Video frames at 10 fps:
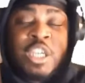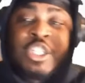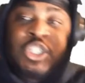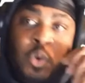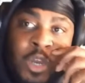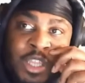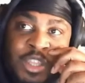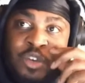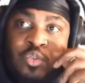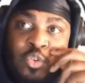joined
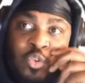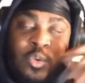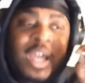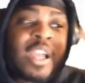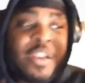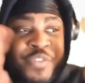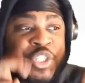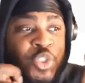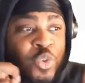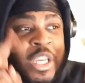the crew, like
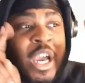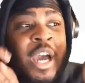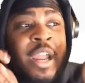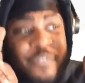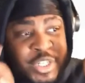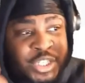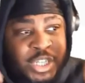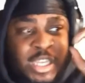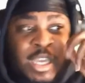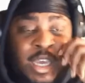officially,
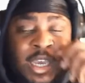unofficially,